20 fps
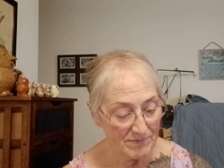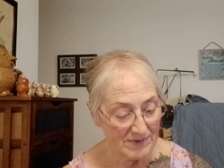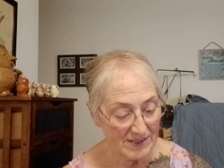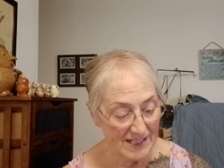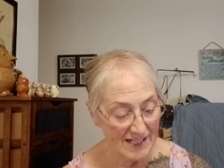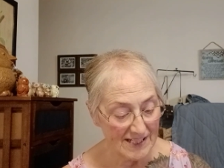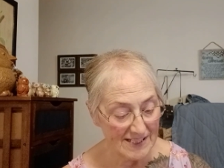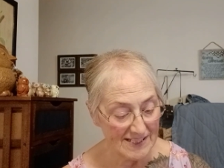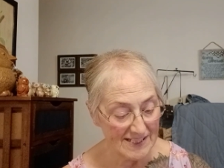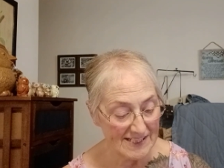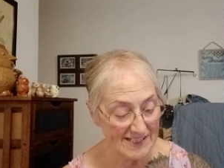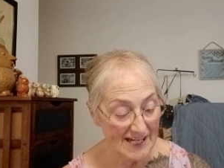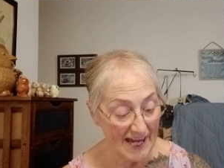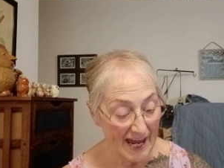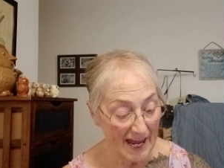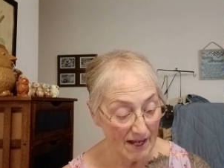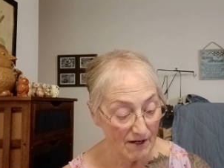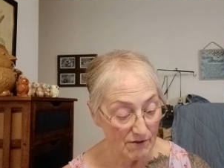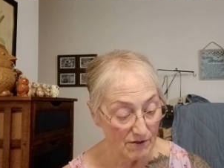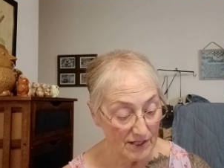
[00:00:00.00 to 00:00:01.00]
Then
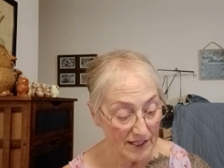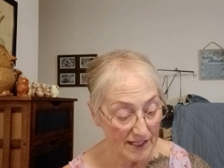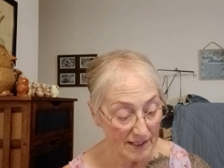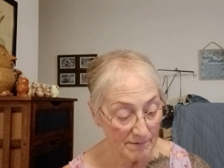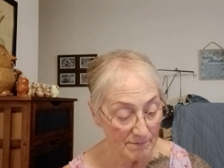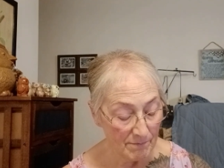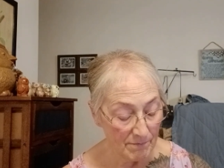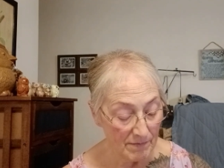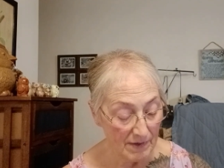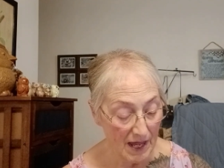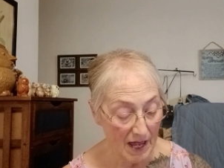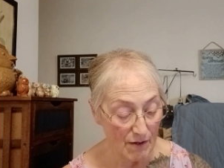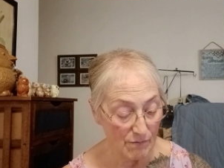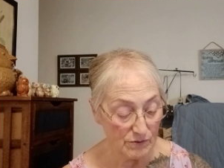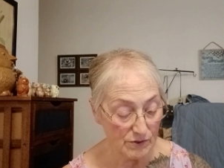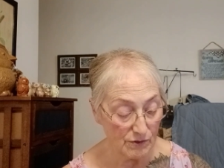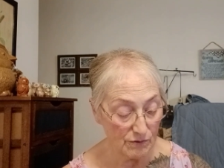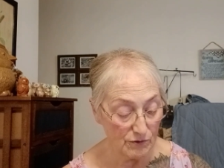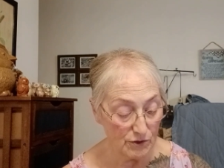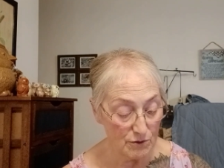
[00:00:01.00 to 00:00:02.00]
Saturday I
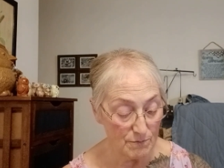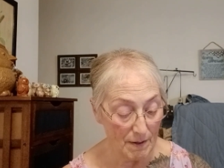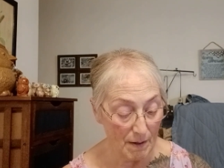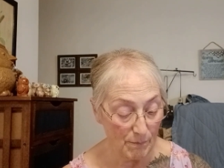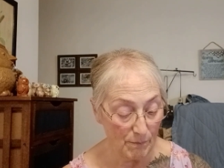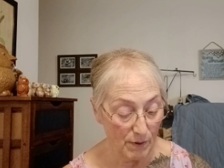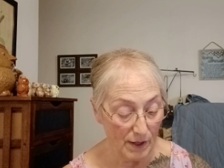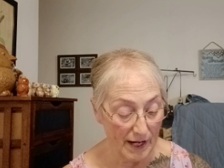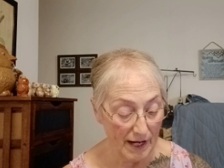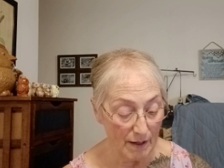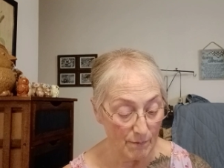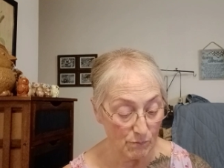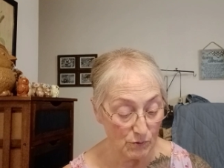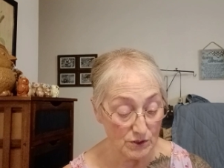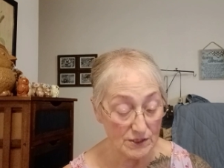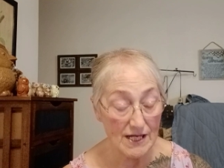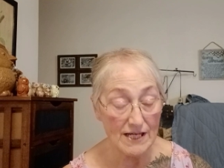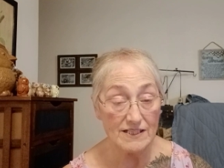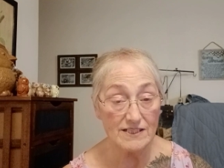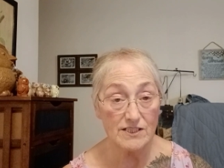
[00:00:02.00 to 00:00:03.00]
was gonna do my prep,
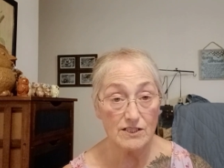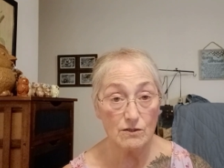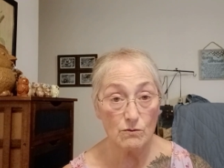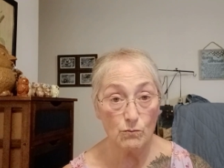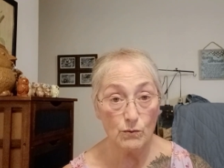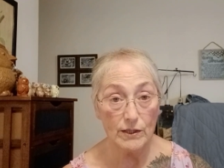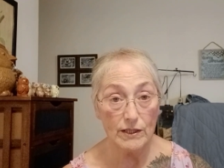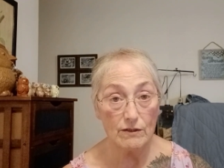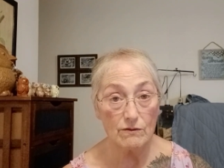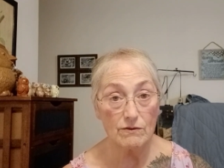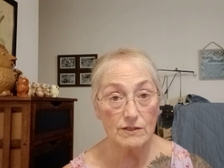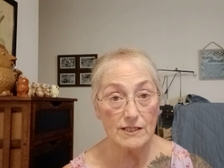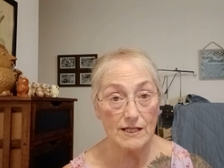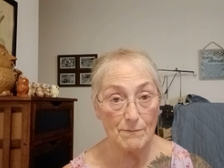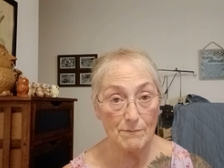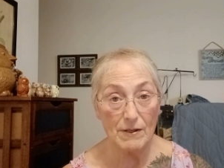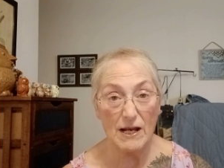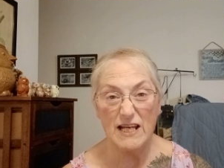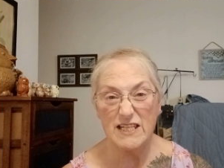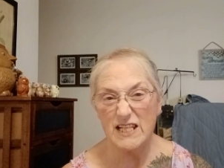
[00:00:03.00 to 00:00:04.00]
which I still will,
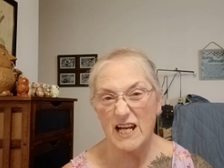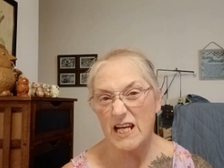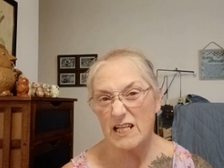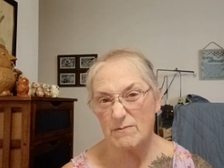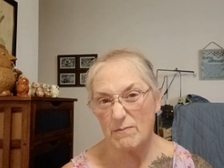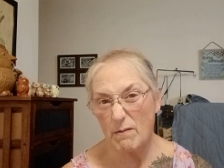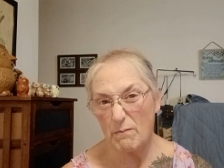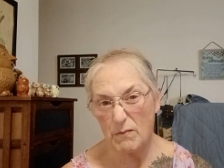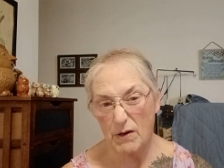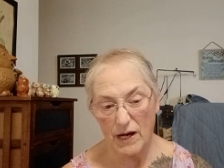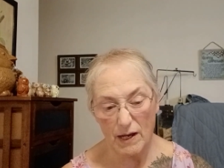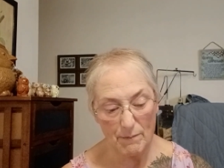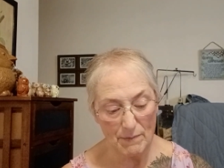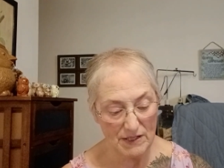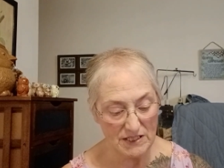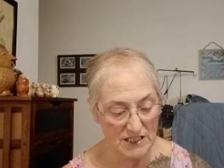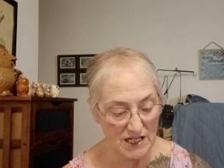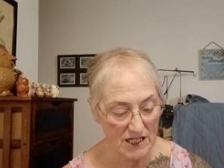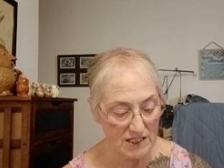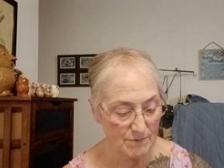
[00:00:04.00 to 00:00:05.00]
but I changed my prep, I
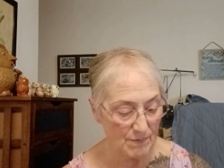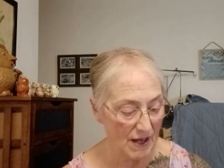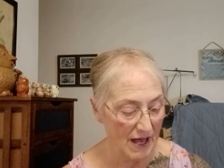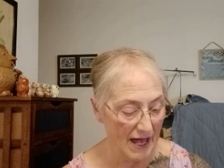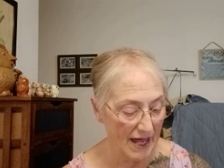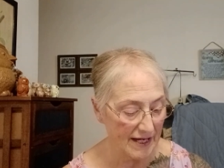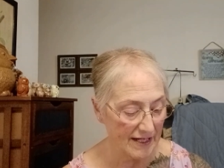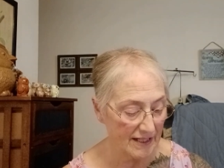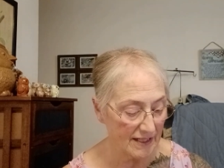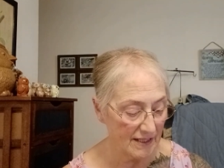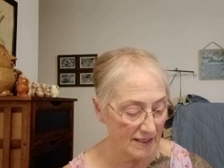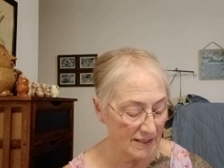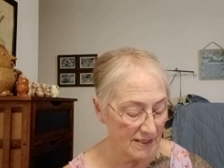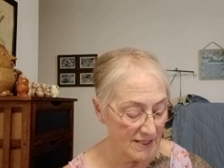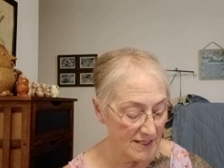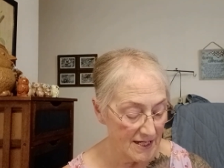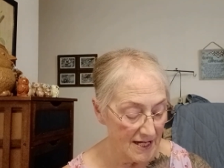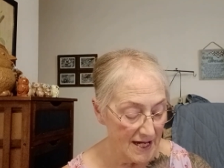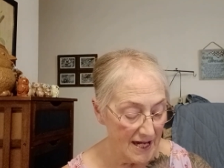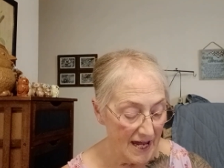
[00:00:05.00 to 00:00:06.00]
changed my idea.
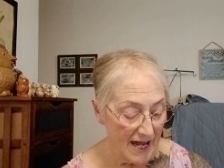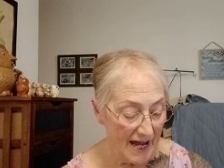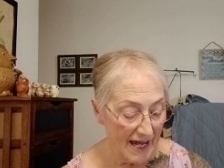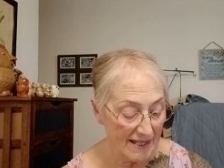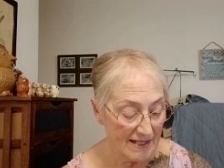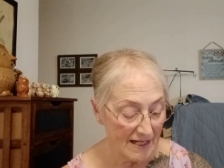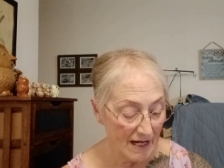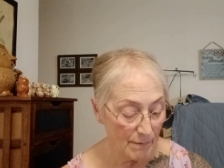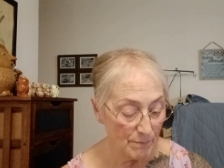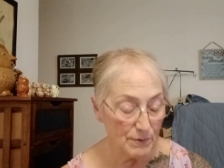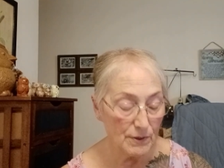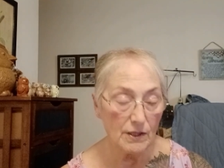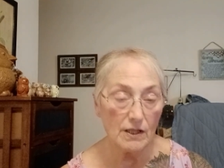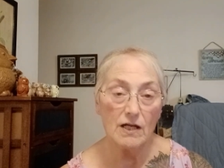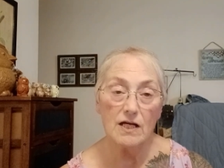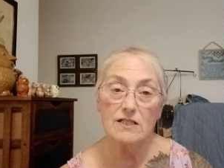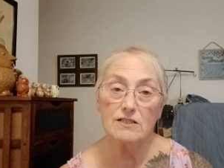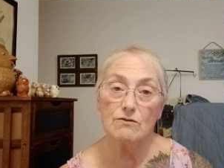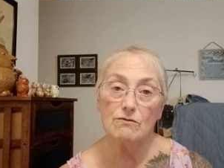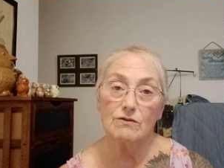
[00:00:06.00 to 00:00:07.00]
And then I put
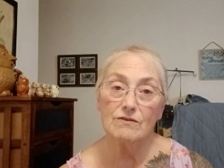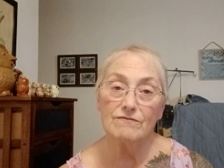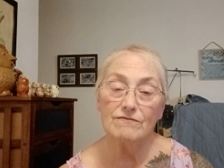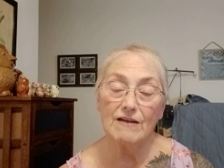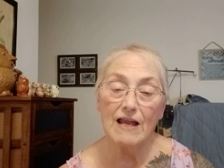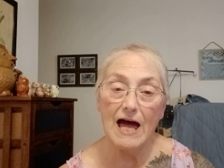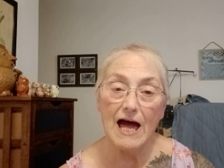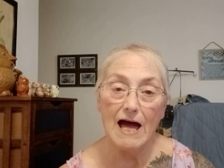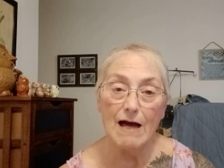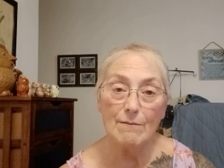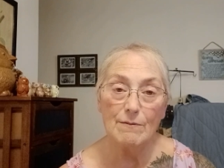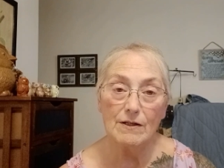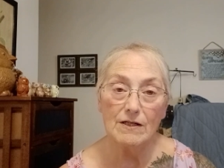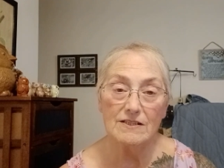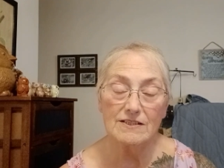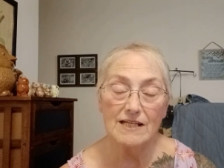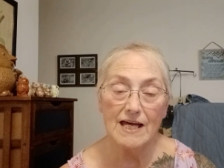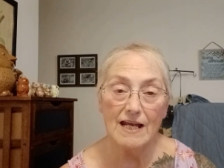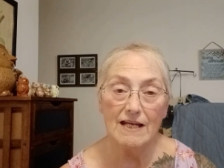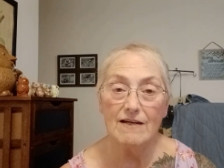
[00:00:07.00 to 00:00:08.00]
lunch on the fly
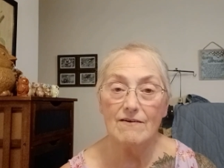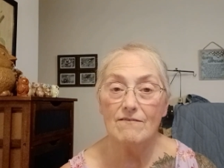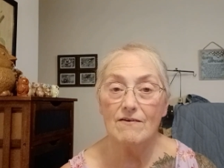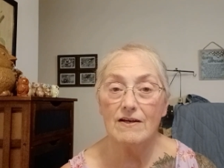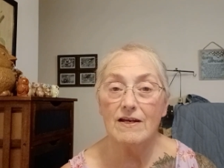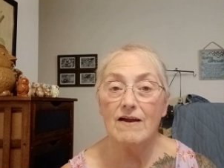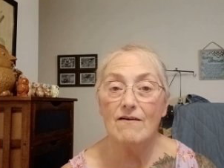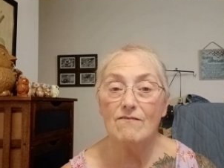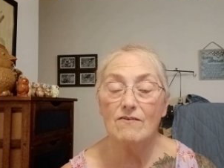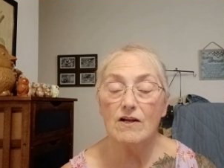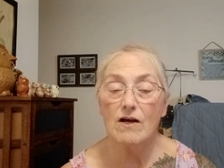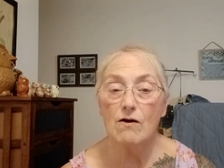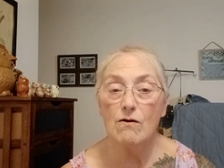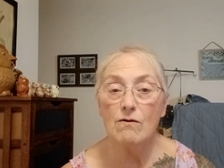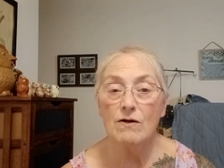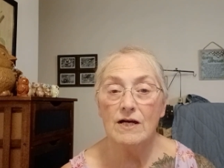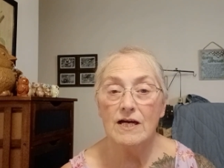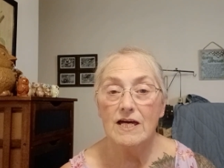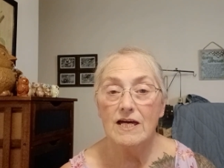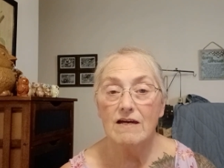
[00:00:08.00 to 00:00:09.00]
because I didn't, never
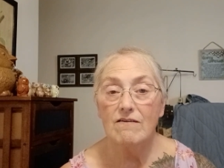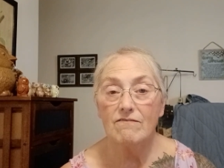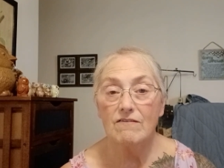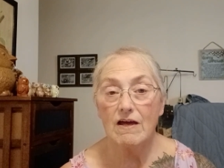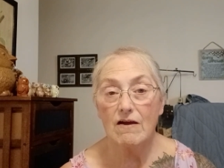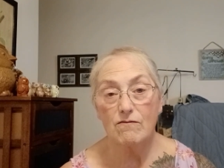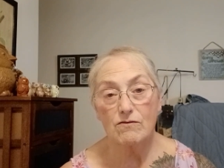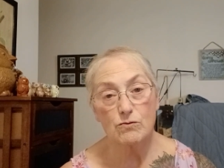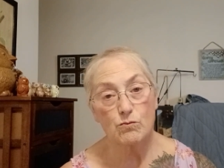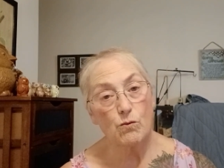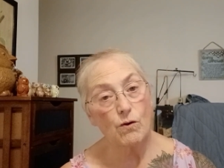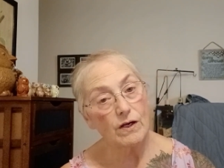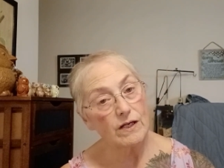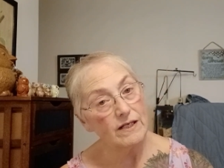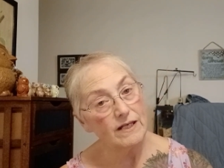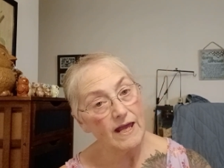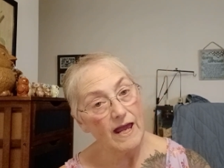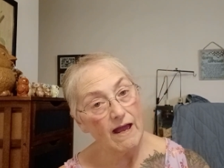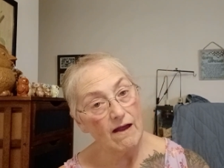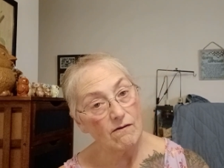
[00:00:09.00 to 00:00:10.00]
know if Dave was
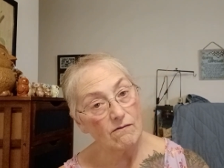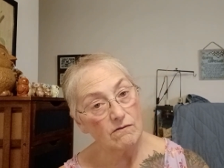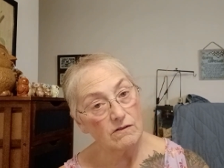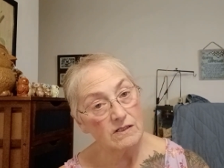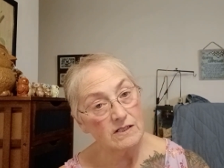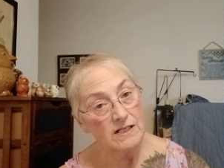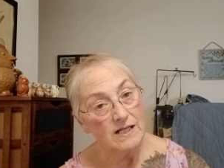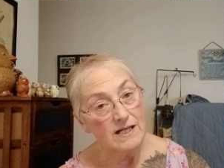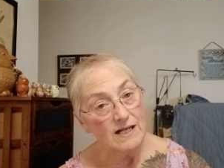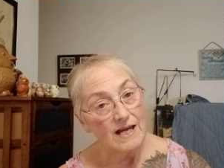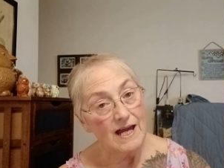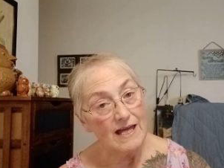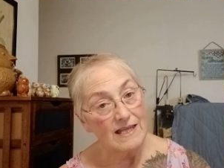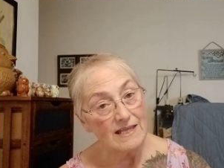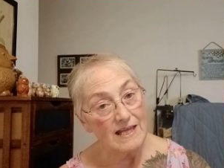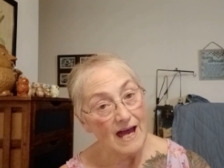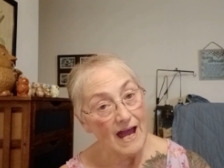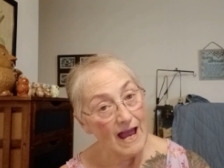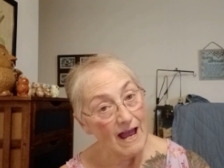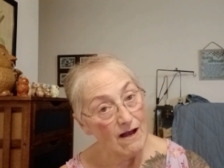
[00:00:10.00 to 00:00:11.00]
working down at
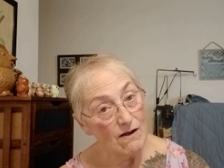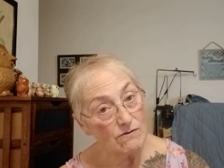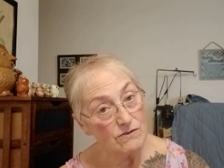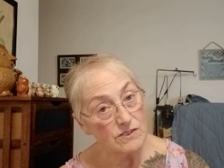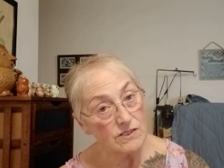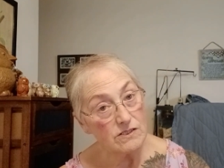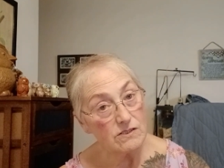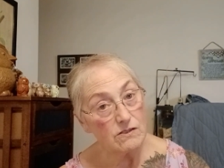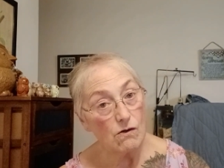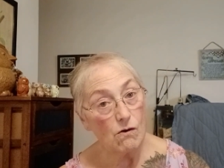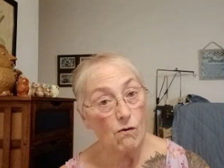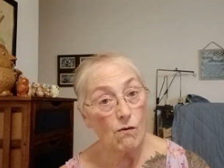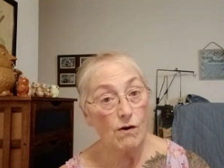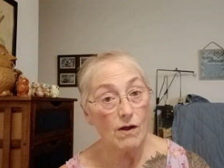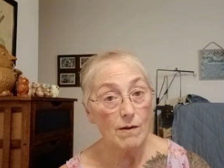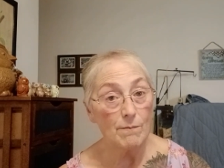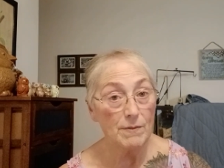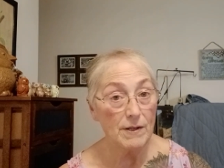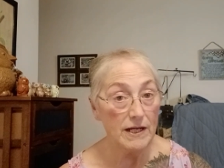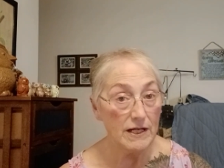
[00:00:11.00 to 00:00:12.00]
the house or
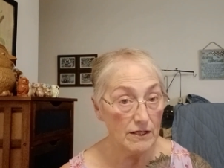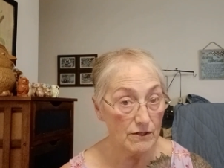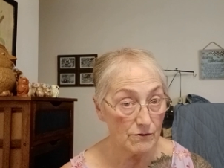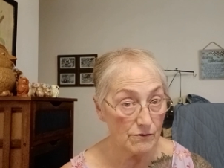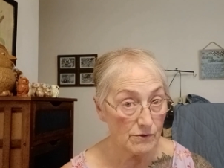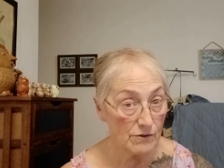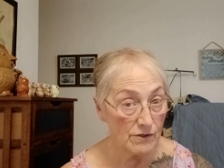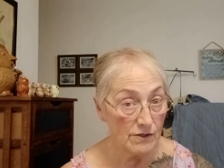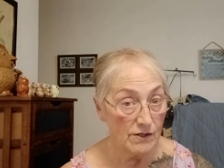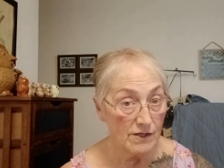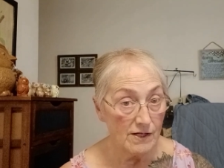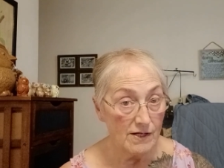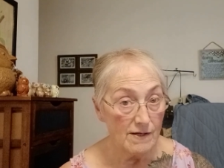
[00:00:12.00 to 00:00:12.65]
up here.